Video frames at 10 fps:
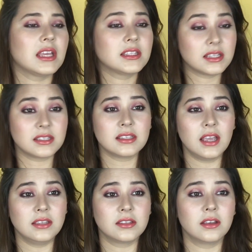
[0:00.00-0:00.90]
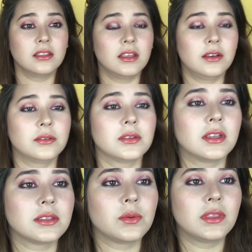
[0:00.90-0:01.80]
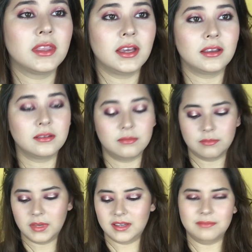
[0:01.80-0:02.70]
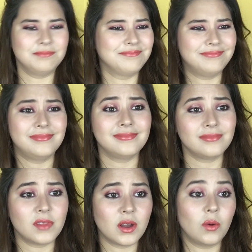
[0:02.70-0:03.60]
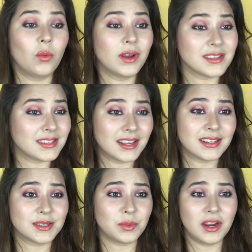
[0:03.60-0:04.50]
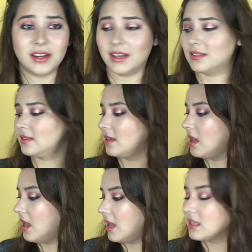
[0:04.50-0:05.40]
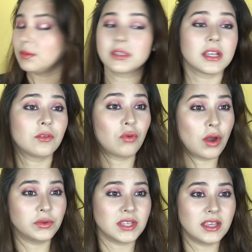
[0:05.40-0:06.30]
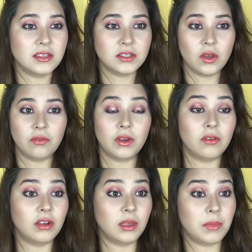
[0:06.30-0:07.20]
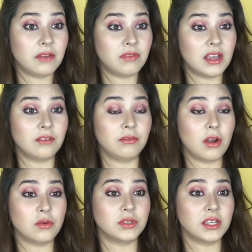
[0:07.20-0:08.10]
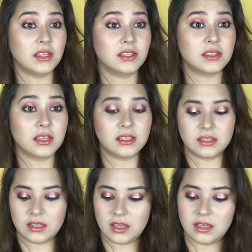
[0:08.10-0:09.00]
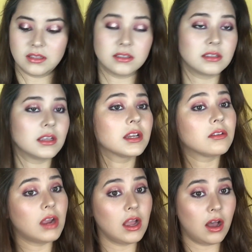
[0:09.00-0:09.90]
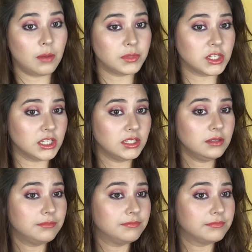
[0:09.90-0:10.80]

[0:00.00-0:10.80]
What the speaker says: It doesn't taste good though, so that's one thing. But what setting spray does. It smells like roses, so if you're a really big fan of roses, this is a great option.